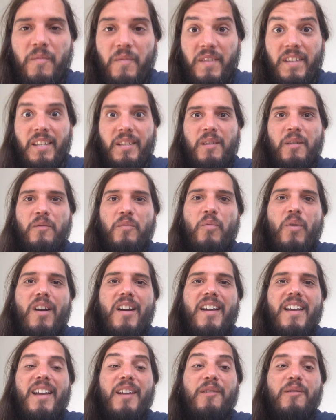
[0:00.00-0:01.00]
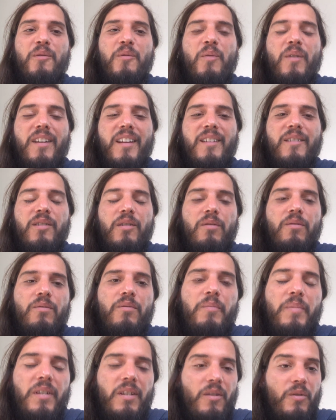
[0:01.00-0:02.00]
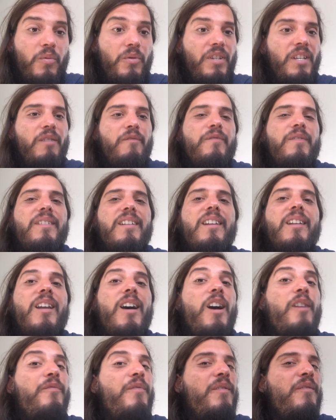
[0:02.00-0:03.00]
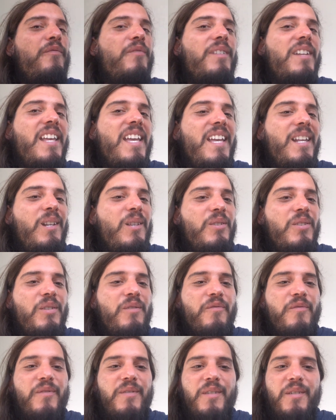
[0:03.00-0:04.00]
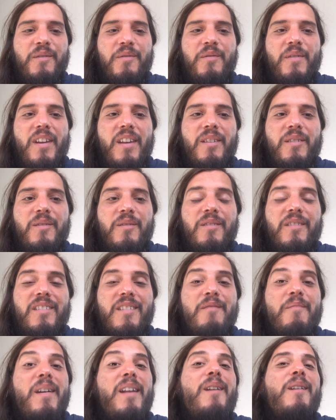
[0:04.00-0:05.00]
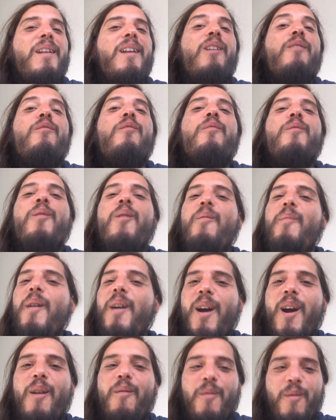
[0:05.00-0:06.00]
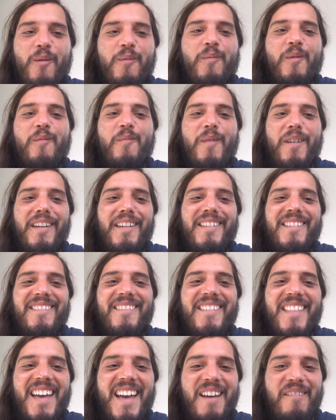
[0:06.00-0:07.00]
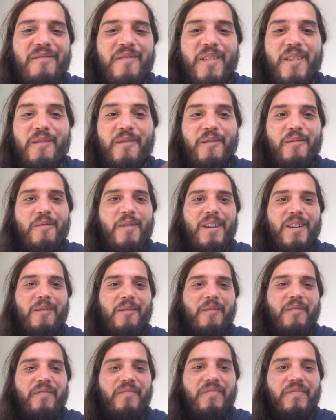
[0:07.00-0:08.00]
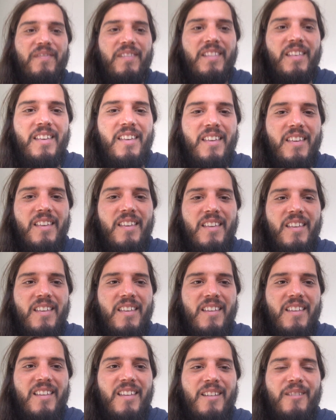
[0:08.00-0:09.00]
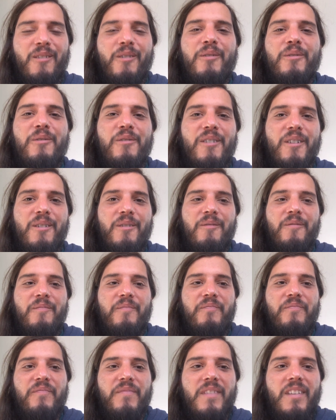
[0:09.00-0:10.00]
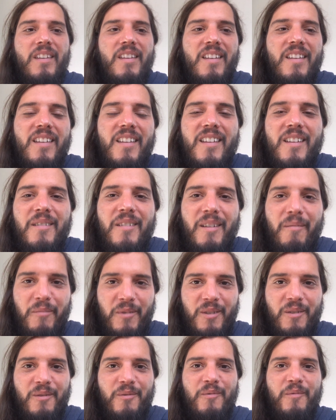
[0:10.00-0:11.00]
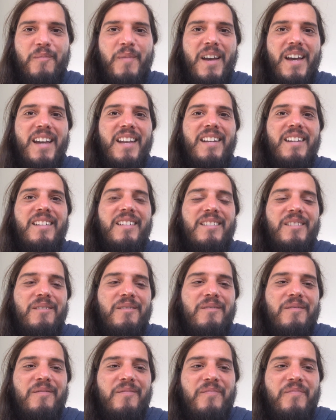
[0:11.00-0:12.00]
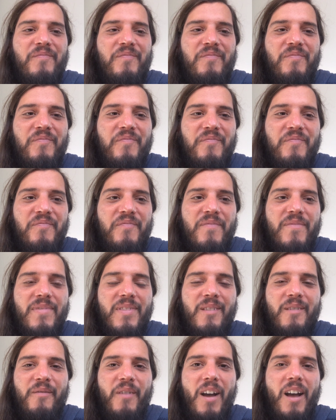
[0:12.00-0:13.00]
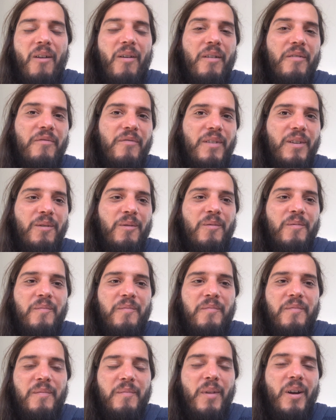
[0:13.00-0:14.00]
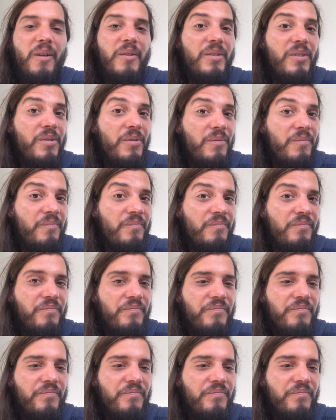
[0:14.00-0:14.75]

this is why I do what I do because we're infinite love, infinite energy, infinite creation. Humanity, love you with all my heart, with all my mind. Know that very well. Now you know. I'm just reminding you how I feel about you.